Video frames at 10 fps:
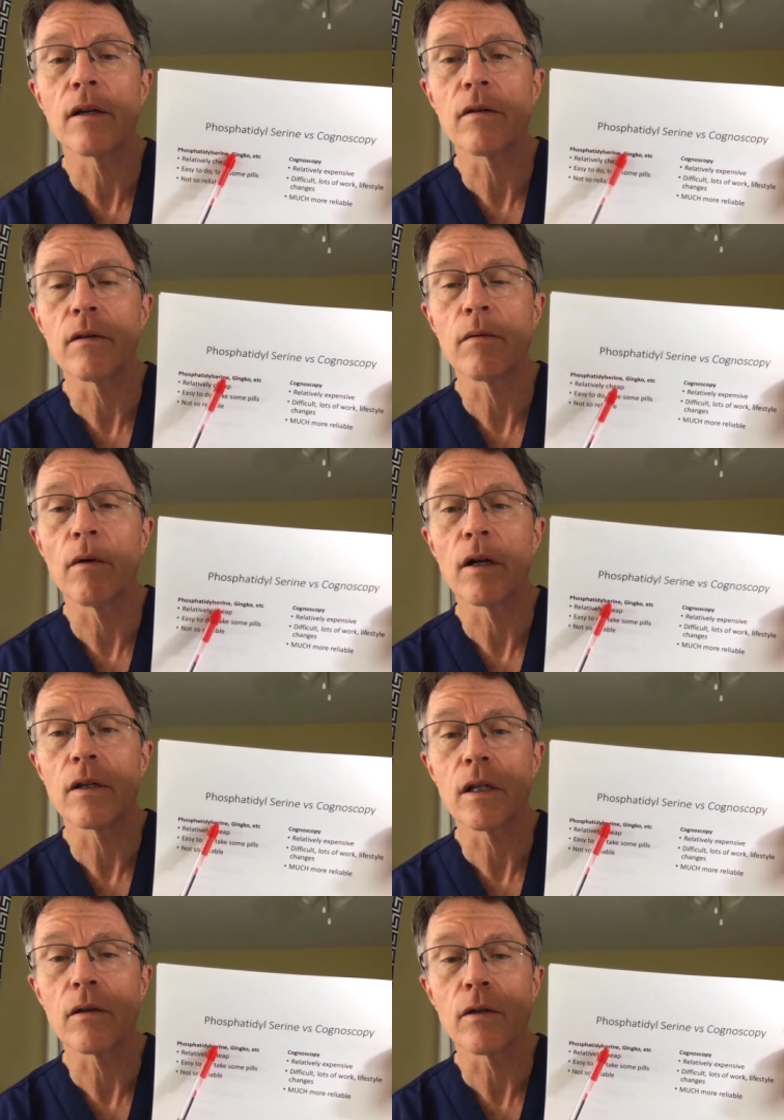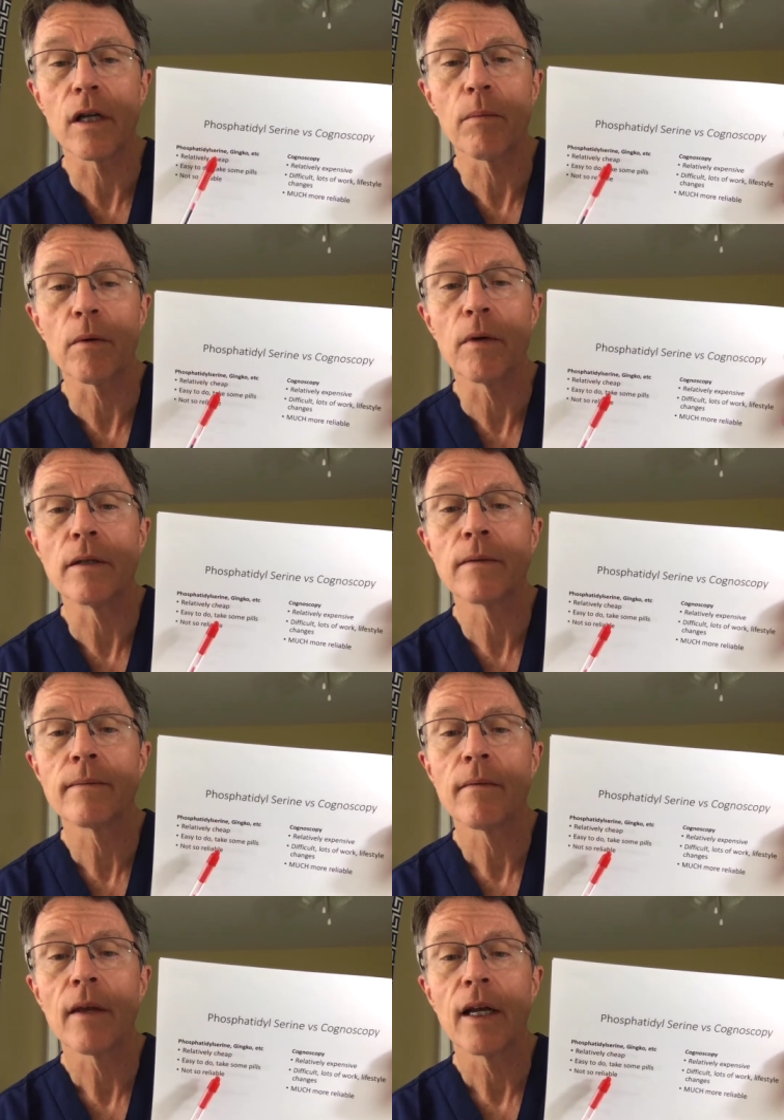some, a single supplement.
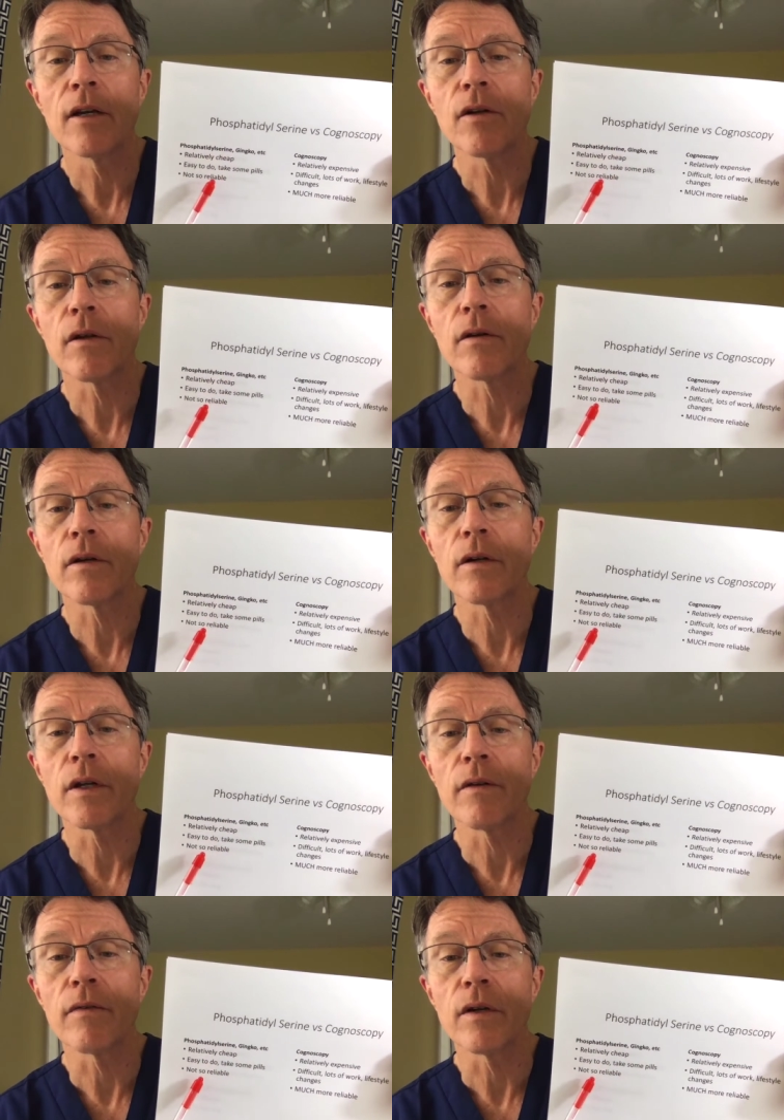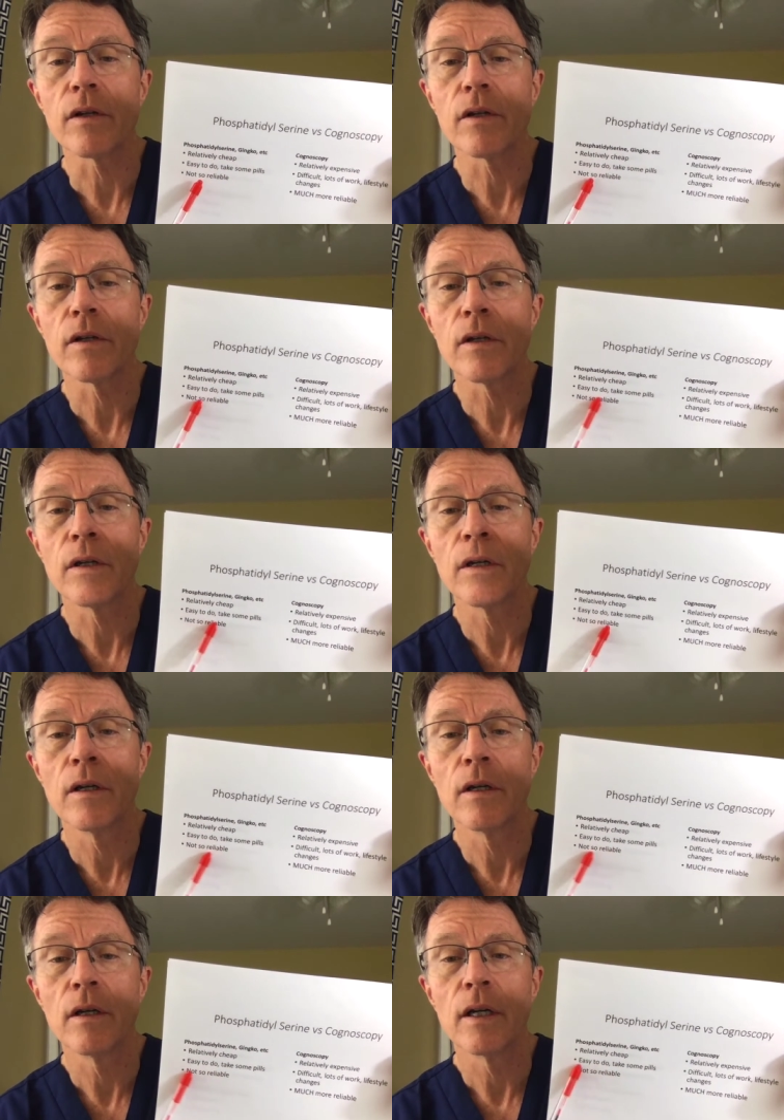Here's the third difference.
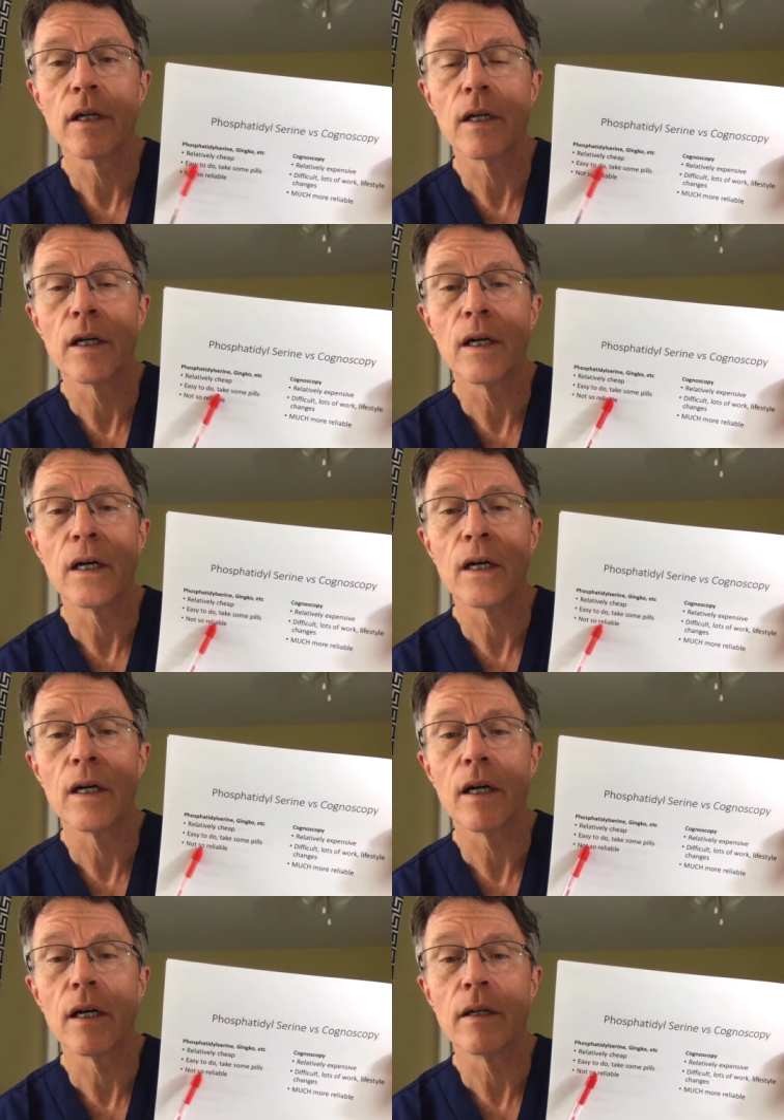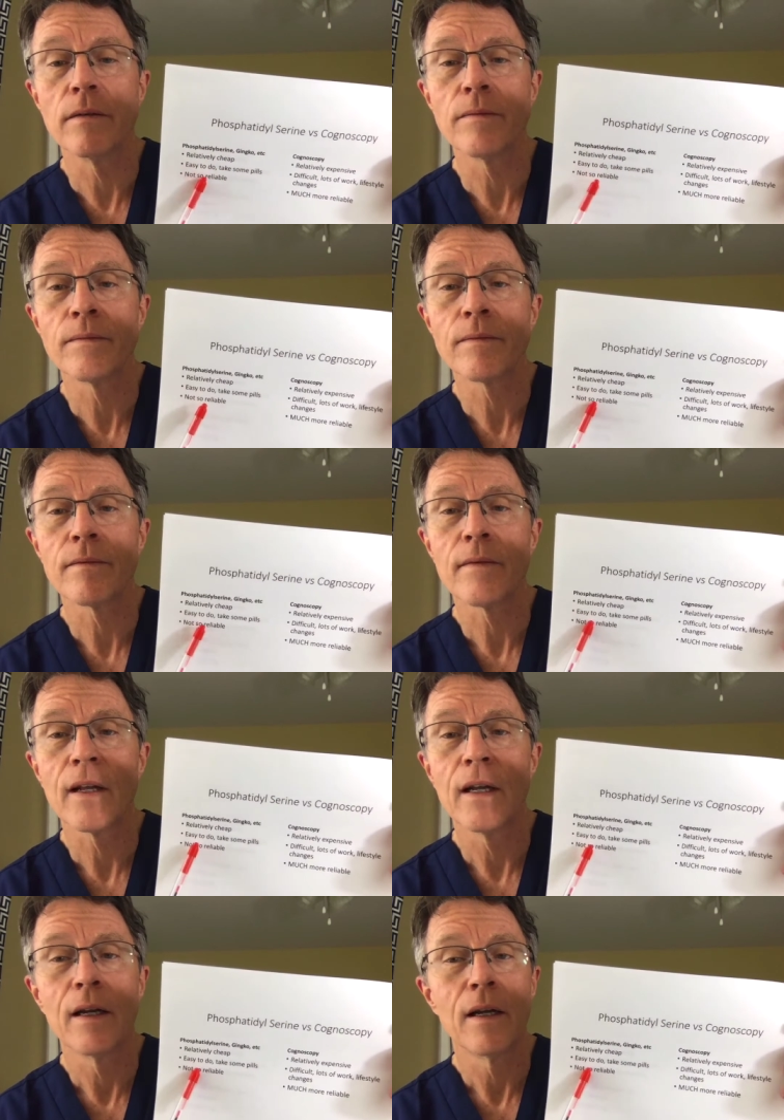Uh,
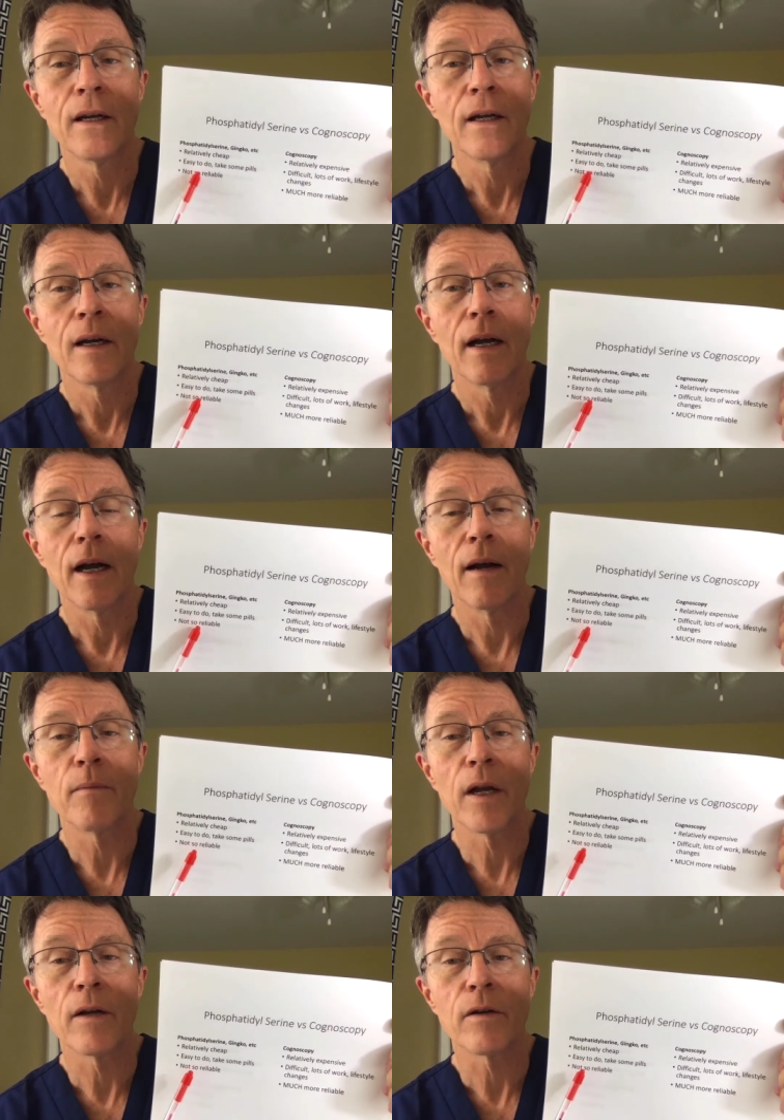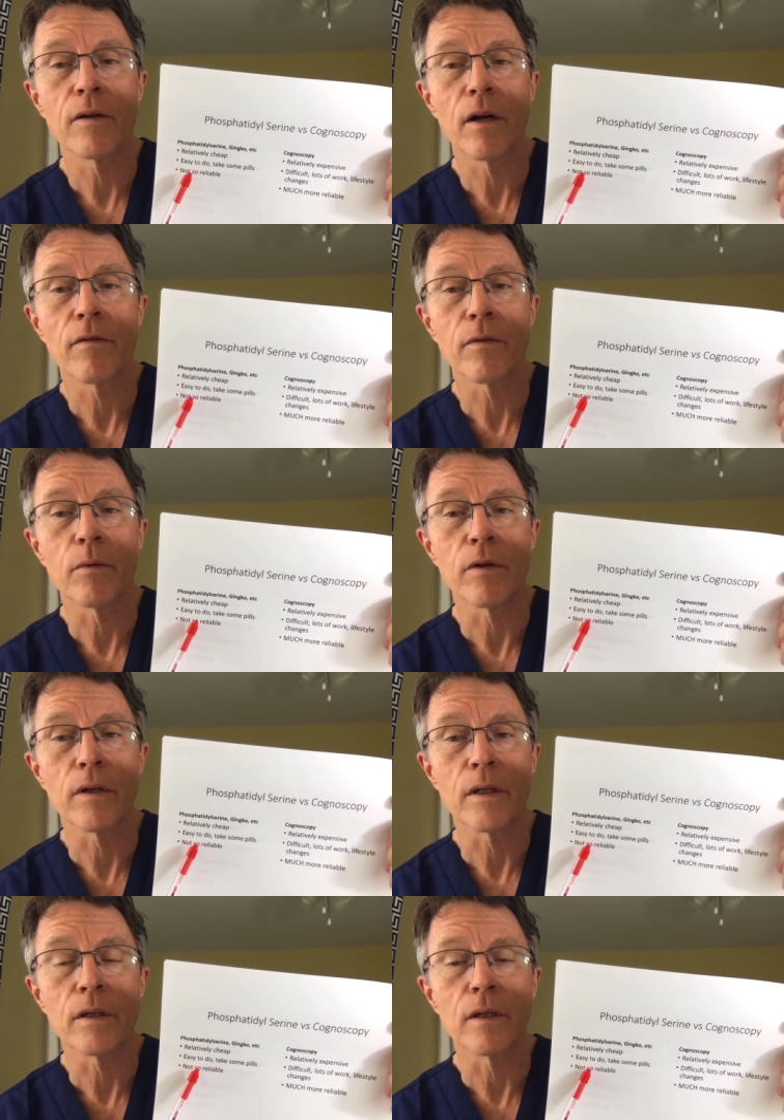I'm not too comfortable
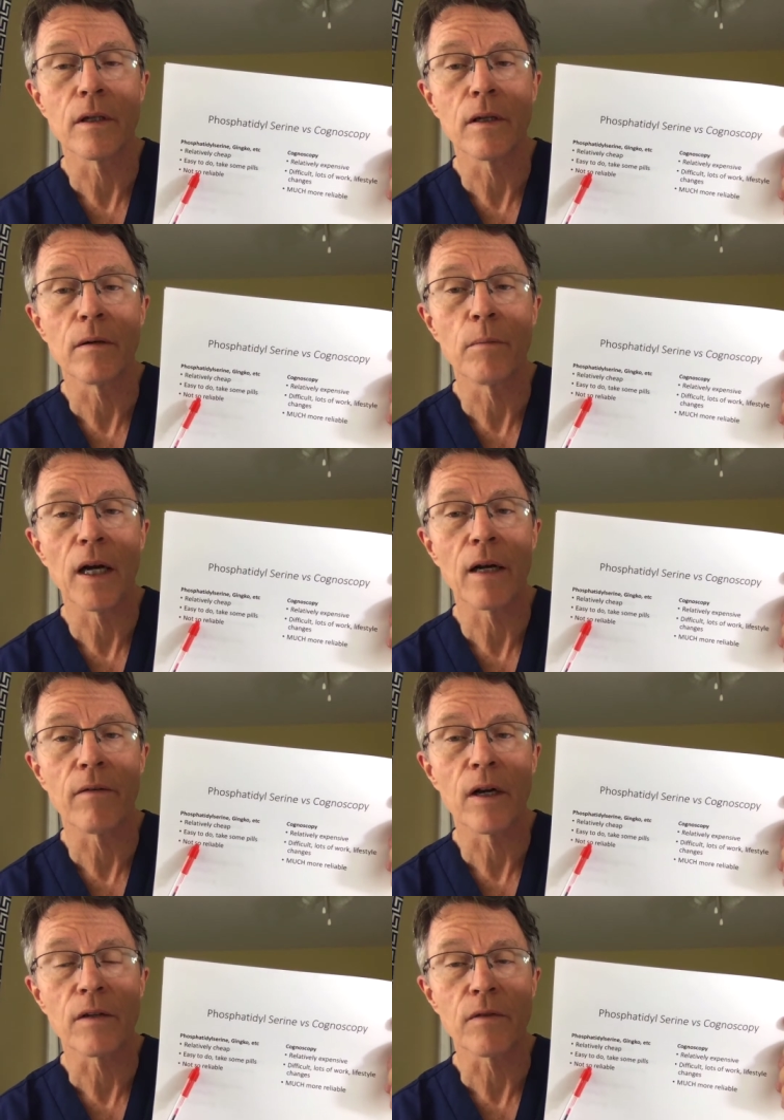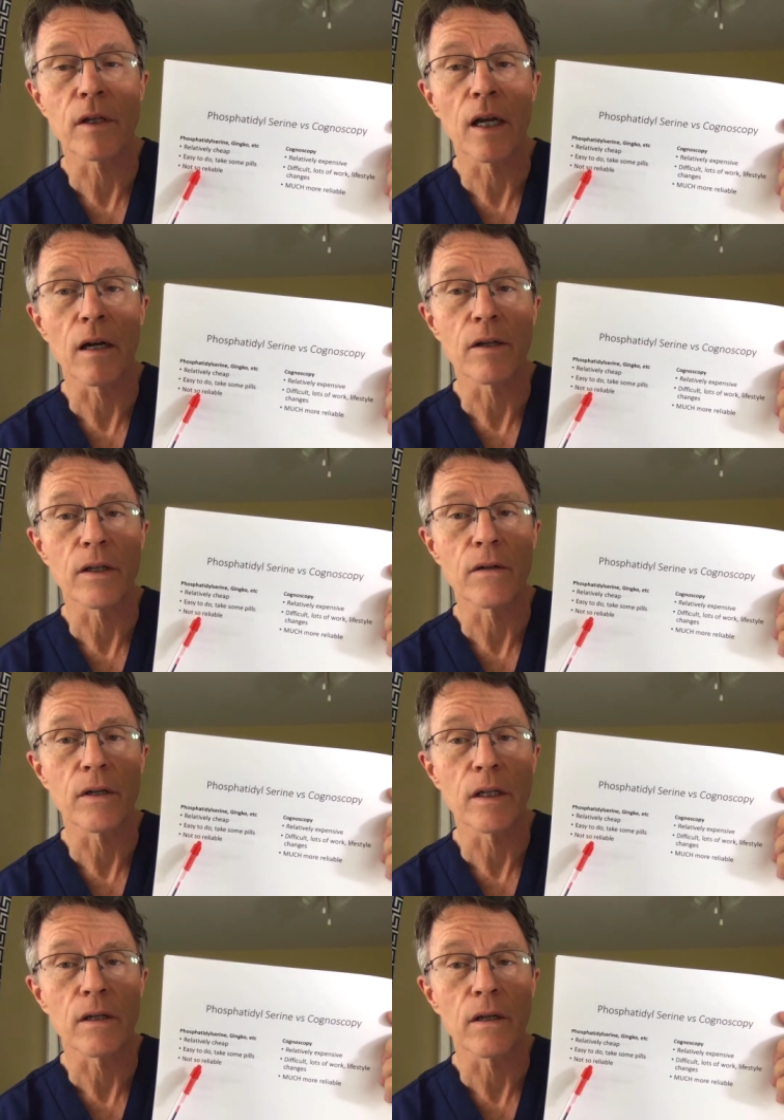that uh, buying
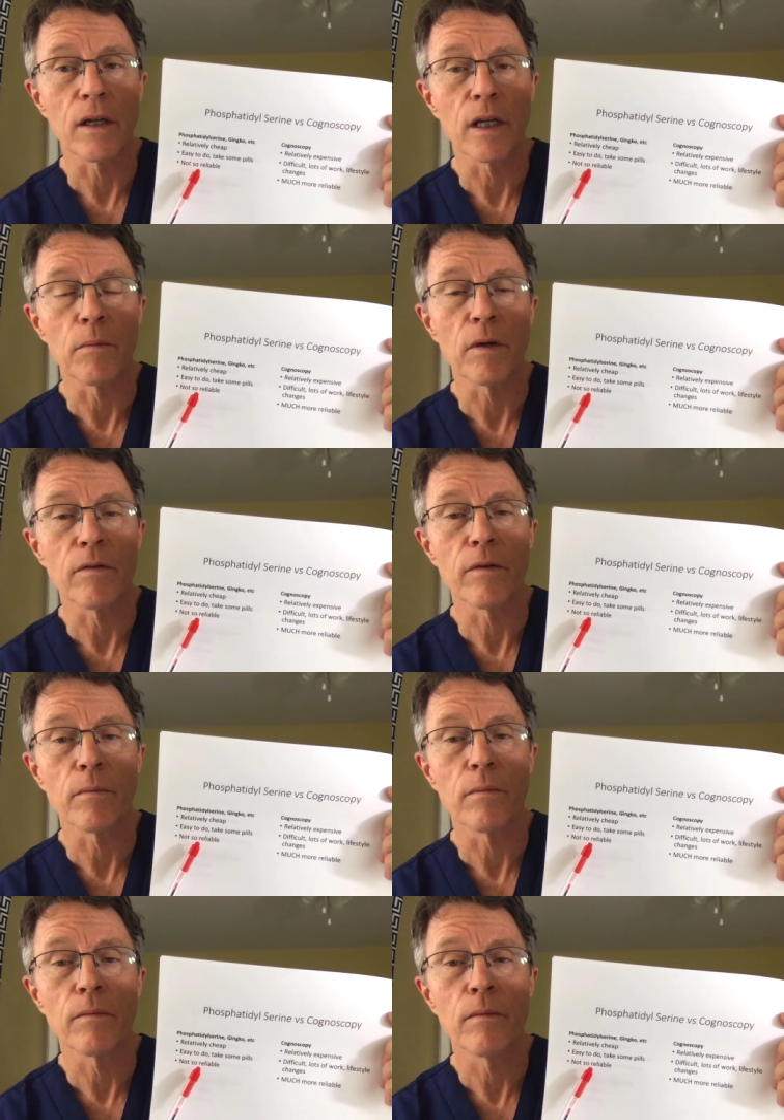phosphatidylserine is going to keep me from